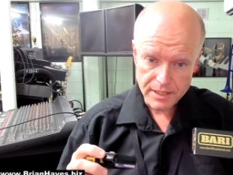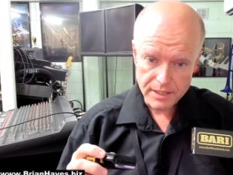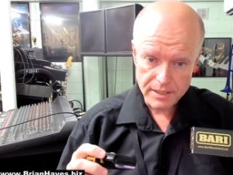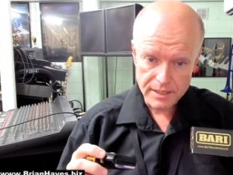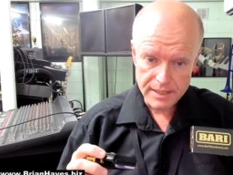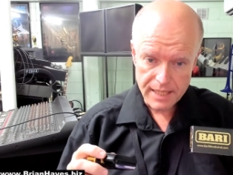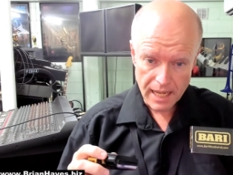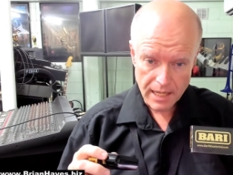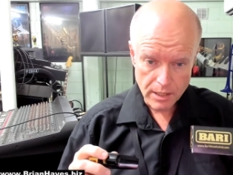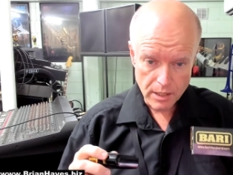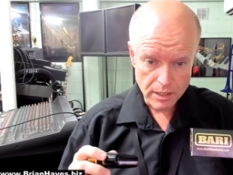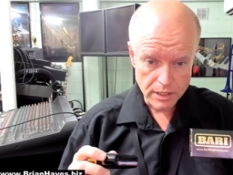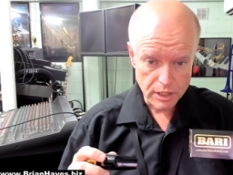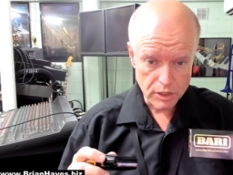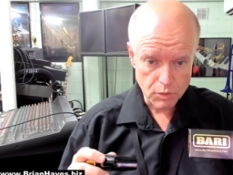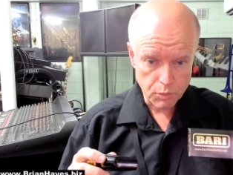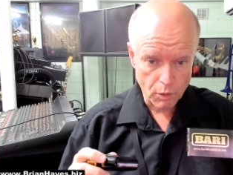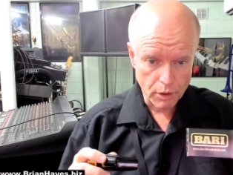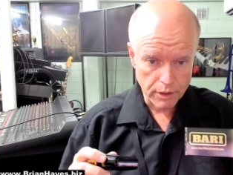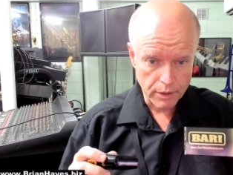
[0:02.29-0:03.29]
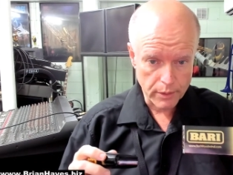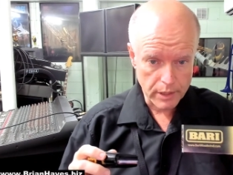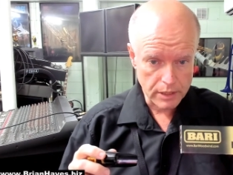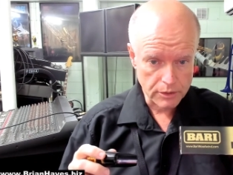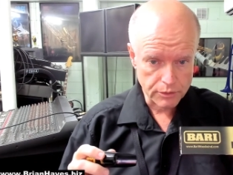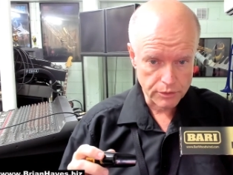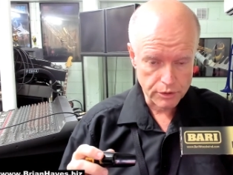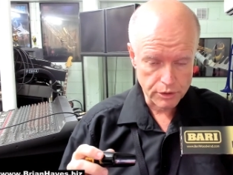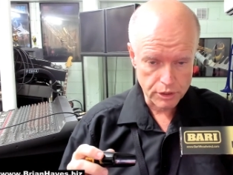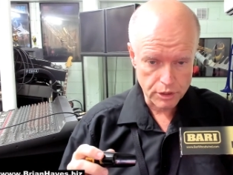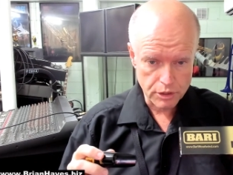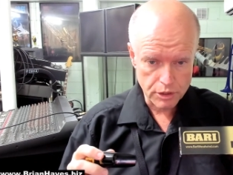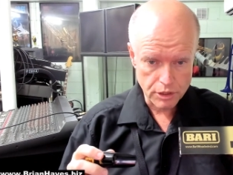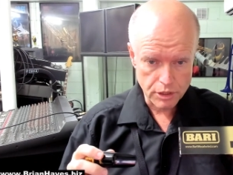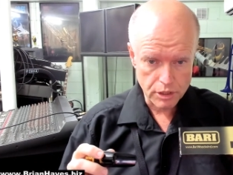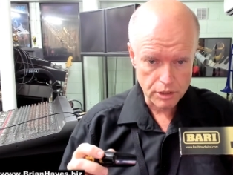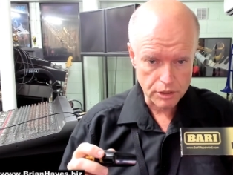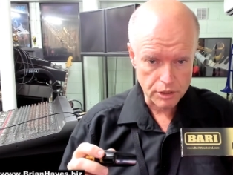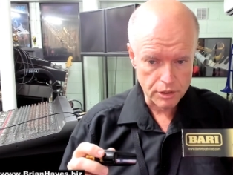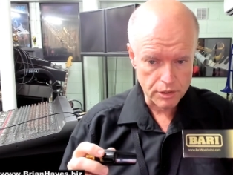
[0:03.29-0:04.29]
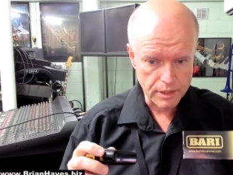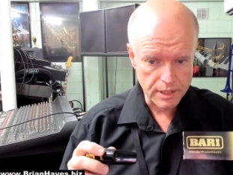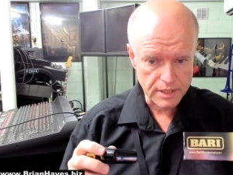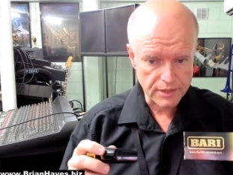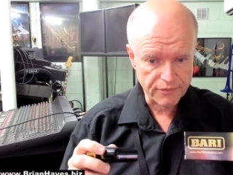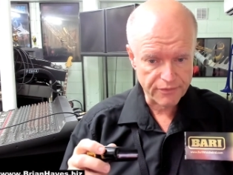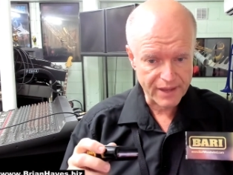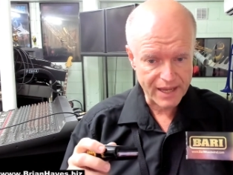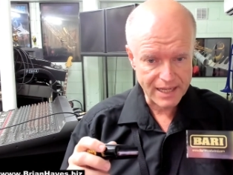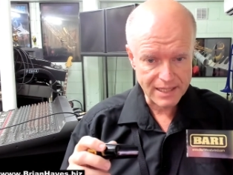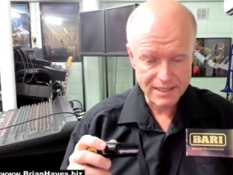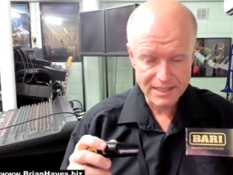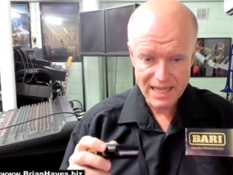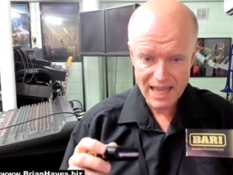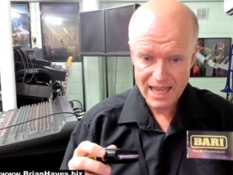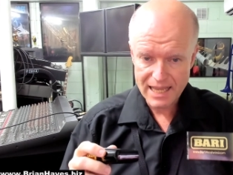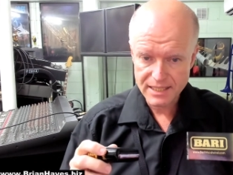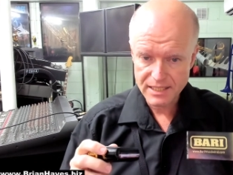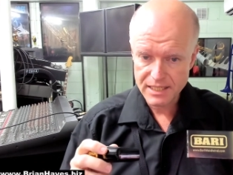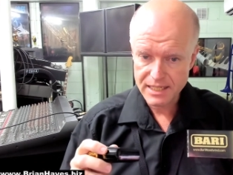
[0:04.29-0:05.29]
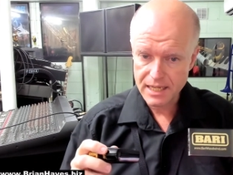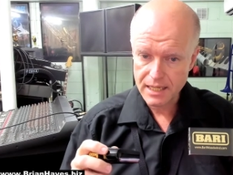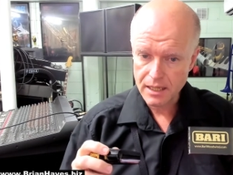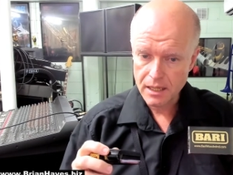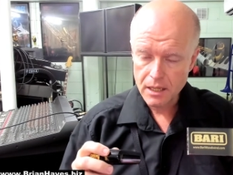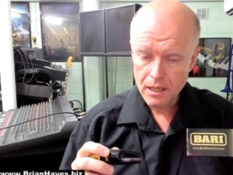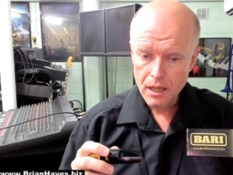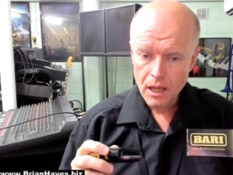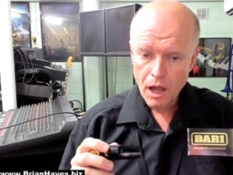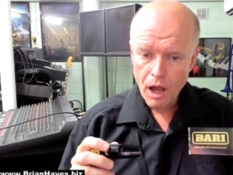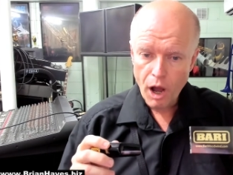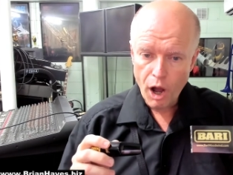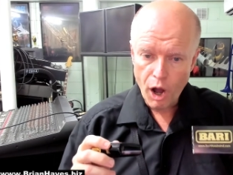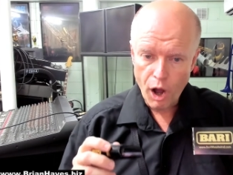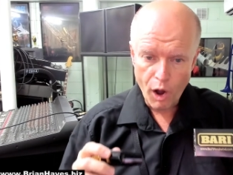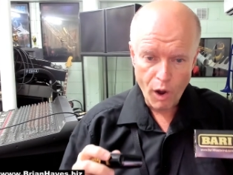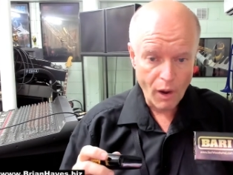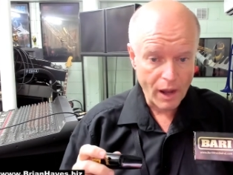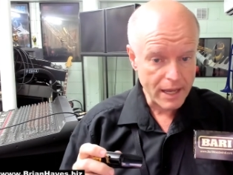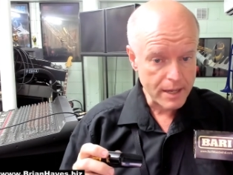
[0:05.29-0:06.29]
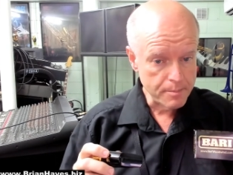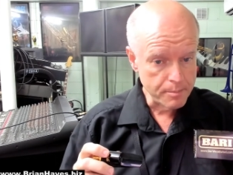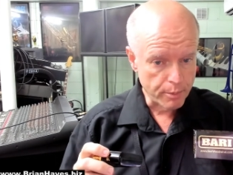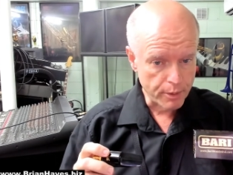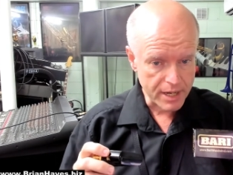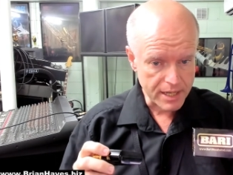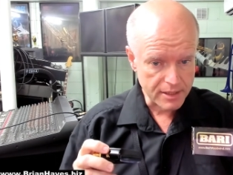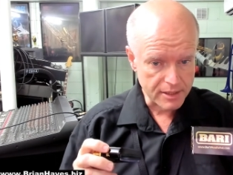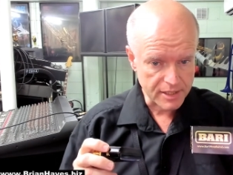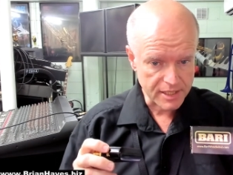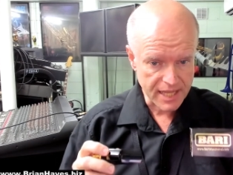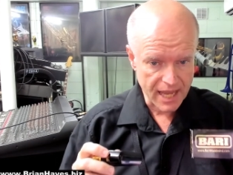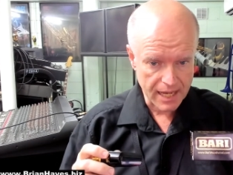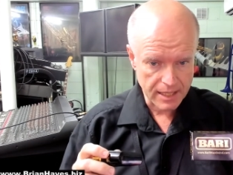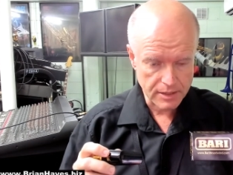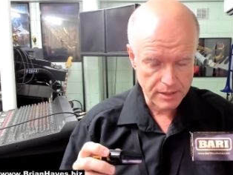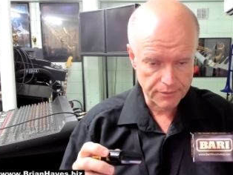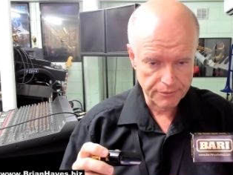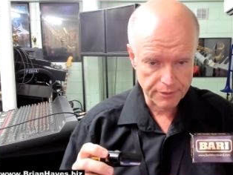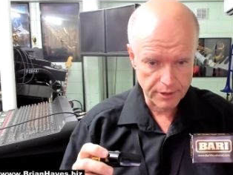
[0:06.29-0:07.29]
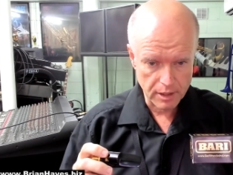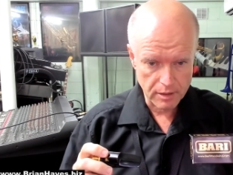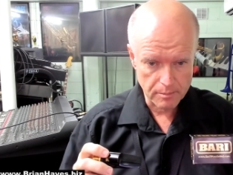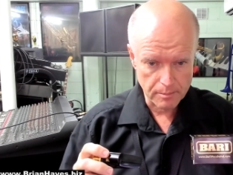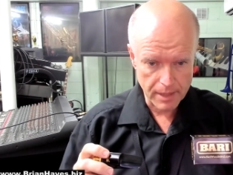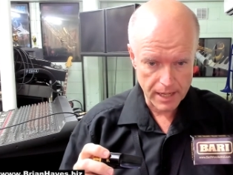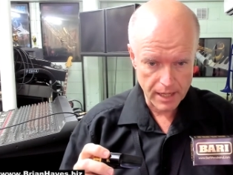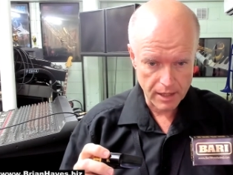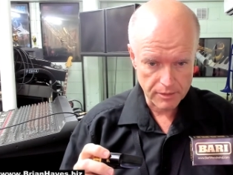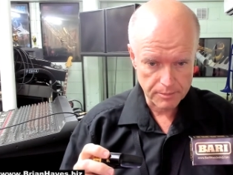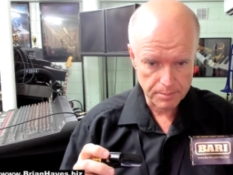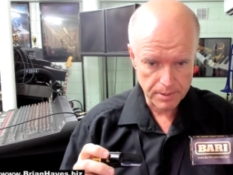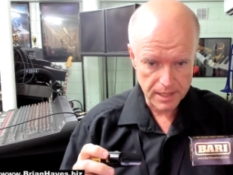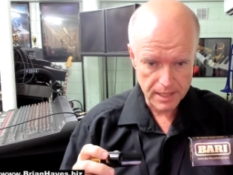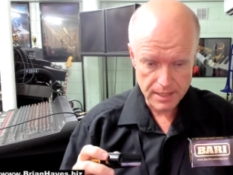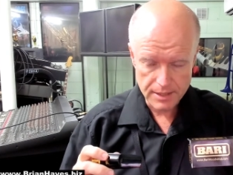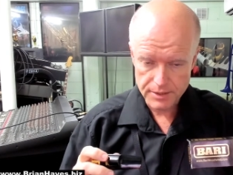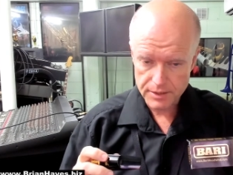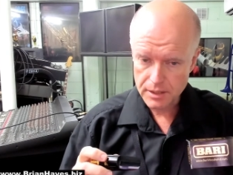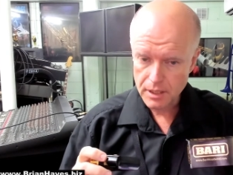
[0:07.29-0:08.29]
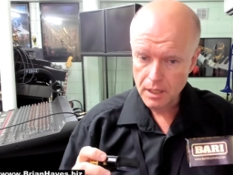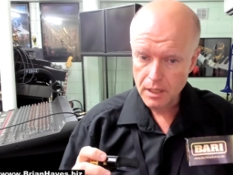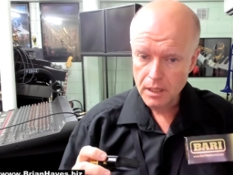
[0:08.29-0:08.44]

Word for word: Today I just want to introduce you to this fantastic hybrid saxophone mouthpiece